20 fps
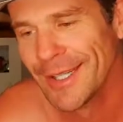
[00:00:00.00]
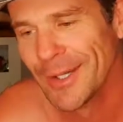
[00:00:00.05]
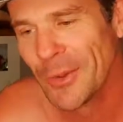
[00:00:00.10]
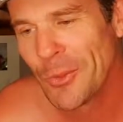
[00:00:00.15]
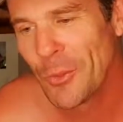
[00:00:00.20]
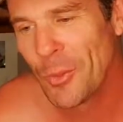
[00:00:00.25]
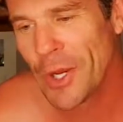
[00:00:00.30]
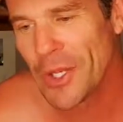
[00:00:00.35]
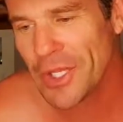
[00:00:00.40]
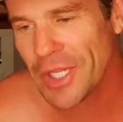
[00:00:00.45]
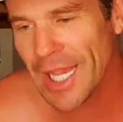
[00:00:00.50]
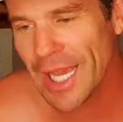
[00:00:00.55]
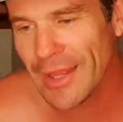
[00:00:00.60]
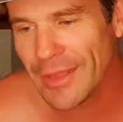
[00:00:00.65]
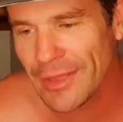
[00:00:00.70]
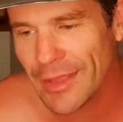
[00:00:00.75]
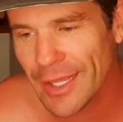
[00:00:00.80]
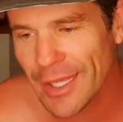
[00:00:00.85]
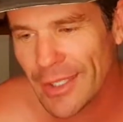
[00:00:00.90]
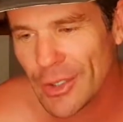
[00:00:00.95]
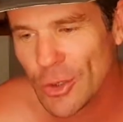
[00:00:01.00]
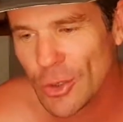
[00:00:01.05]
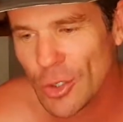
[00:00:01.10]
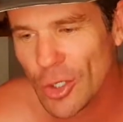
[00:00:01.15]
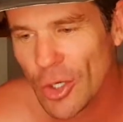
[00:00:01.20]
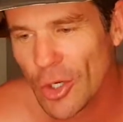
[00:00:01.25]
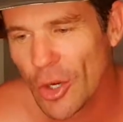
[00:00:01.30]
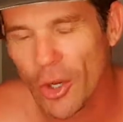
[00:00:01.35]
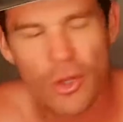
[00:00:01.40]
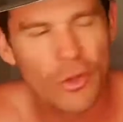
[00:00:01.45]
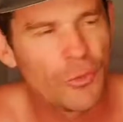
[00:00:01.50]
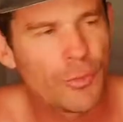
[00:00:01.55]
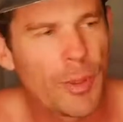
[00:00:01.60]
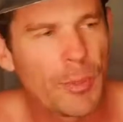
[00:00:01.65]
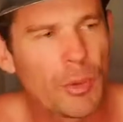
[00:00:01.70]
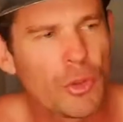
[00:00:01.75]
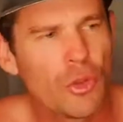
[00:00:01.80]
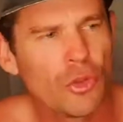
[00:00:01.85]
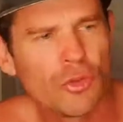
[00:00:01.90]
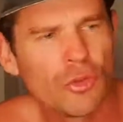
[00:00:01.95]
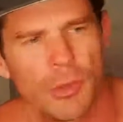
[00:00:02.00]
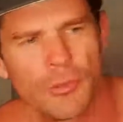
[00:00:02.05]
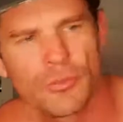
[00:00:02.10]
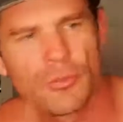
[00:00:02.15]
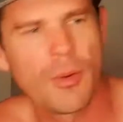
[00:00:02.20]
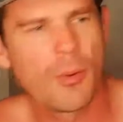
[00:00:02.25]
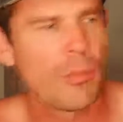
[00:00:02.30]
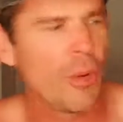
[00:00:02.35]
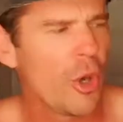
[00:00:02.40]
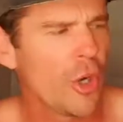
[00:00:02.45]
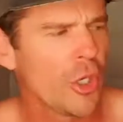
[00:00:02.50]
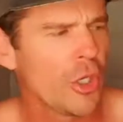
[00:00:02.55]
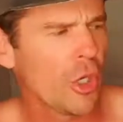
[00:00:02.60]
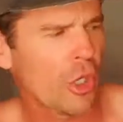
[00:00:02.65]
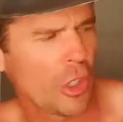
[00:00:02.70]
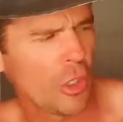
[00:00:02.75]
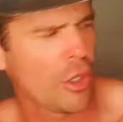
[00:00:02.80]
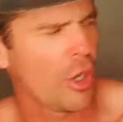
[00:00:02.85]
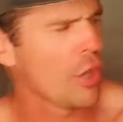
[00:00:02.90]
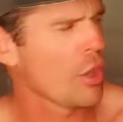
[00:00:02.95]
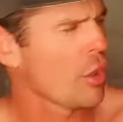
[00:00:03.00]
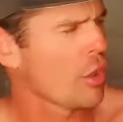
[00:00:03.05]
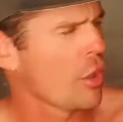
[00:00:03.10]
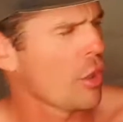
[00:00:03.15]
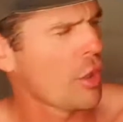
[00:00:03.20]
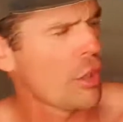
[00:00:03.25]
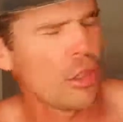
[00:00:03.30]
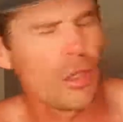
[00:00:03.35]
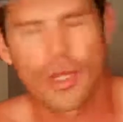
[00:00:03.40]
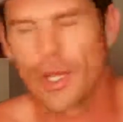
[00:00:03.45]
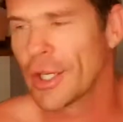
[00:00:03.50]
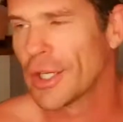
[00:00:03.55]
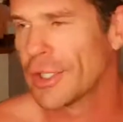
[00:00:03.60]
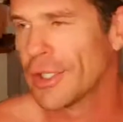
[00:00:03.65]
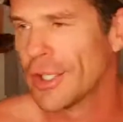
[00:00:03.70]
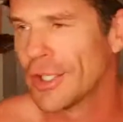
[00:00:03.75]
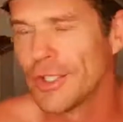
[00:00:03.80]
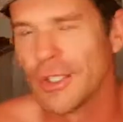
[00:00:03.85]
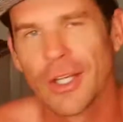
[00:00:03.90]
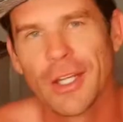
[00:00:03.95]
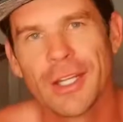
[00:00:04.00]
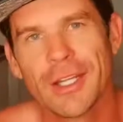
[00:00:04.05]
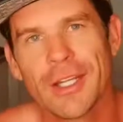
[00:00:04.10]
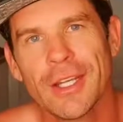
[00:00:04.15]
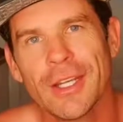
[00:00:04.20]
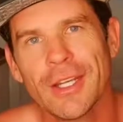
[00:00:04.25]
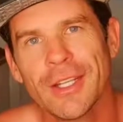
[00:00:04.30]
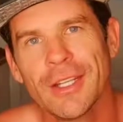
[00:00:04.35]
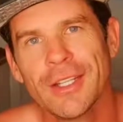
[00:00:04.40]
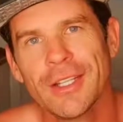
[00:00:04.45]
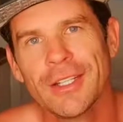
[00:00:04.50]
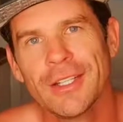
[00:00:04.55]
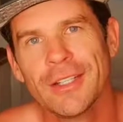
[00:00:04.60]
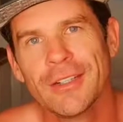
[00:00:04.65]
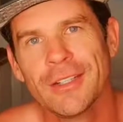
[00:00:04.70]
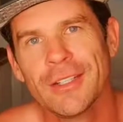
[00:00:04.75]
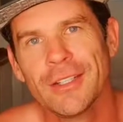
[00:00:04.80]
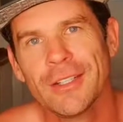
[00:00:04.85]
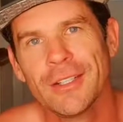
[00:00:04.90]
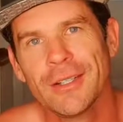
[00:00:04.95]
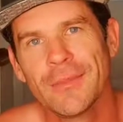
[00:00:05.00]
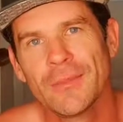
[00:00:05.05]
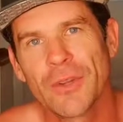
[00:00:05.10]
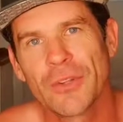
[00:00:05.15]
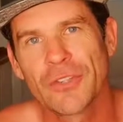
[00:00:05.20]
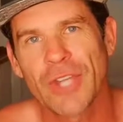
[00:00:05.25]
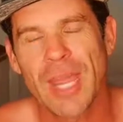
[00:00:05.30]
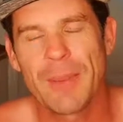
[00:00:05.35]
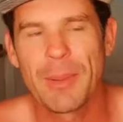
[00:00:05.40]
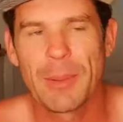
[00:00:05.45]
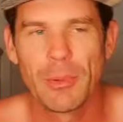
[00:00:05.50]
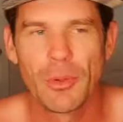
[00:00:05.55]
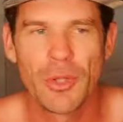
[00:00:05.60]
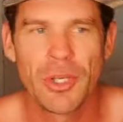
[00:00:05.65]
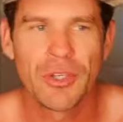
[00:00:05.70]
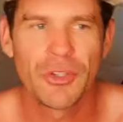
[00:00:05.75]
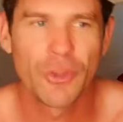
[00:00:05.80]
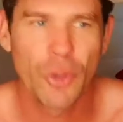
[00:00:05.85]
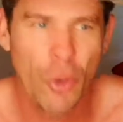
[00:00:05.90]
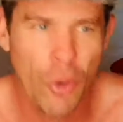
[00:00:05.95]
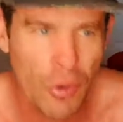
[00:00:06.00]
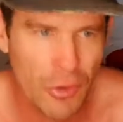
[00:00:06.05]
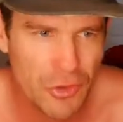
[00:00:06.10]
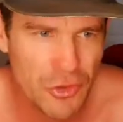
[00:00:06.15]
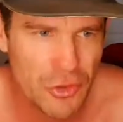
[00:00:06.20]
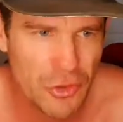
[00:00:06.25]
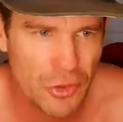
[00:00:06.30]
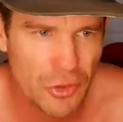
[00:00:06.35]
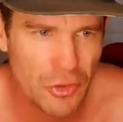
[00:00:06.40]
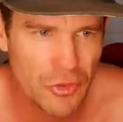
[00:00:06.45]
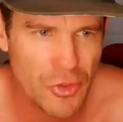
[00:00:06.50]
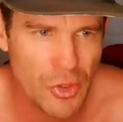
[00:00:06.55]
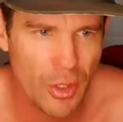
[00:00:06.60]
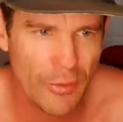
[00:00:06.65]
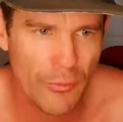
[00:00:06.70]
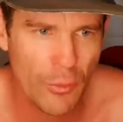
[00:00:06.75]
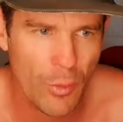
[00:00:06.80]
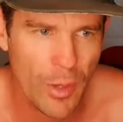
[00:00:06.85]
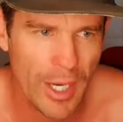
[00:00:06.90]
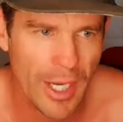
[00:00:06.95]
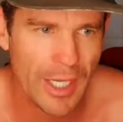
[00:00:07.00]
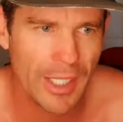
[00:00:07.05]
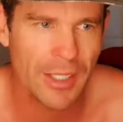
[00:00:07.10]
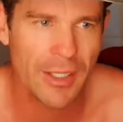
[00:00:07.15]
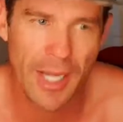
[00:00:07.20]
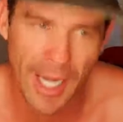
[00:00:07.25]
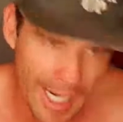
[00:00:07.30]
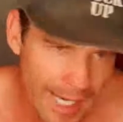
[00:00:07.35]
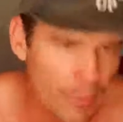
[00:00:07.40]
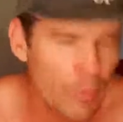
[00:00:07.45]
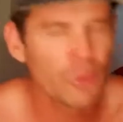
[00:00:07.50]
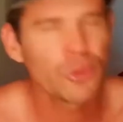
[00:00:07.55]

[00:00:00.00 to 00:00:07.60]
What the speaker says: when you get there, you go, oh, these people are using me for my body. I don't like, you know, you're like, you know, the same people who didn't talk to you because you're overweight now will